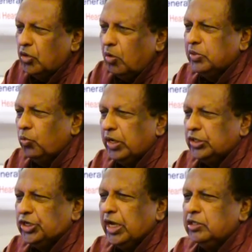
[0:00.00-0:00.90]
dropped the
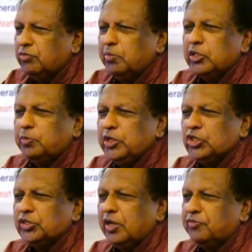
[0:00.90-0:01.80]
word change from his
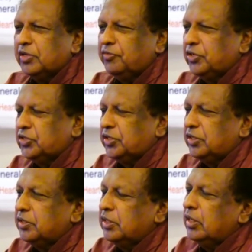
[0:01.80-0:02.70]
speeches after the first
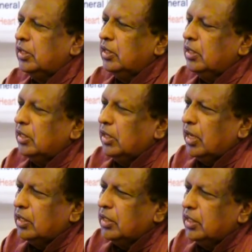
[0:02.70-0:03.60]
year.
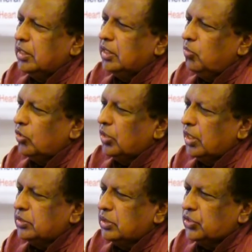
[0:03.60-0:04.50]
And he did more or
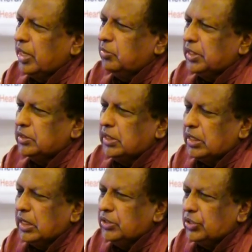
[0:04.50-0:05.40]
less the same things that
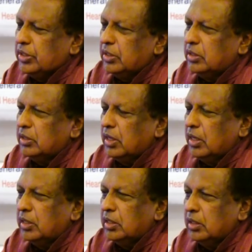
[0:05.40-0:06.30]
Clinton did.
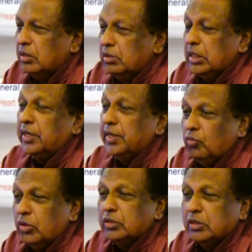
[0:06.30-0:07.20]
And Hillary
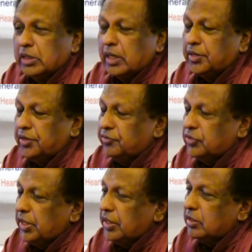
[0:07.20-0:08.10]
was his Secretary of
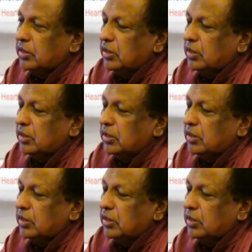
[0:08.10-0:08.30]
State.